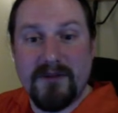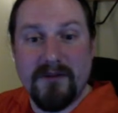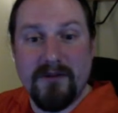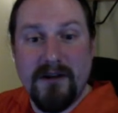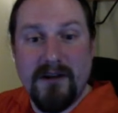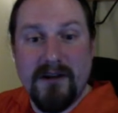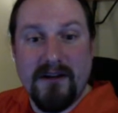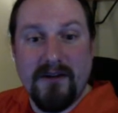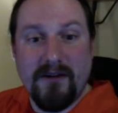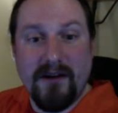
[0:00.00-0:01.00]
so
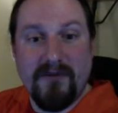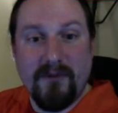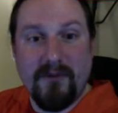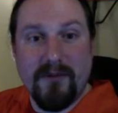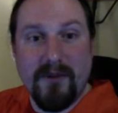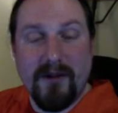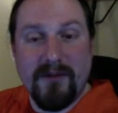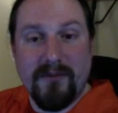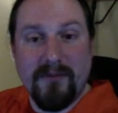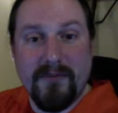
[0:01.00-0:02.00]
you don't have to worry
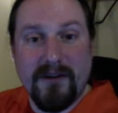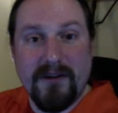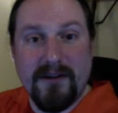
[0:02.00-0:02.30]
about them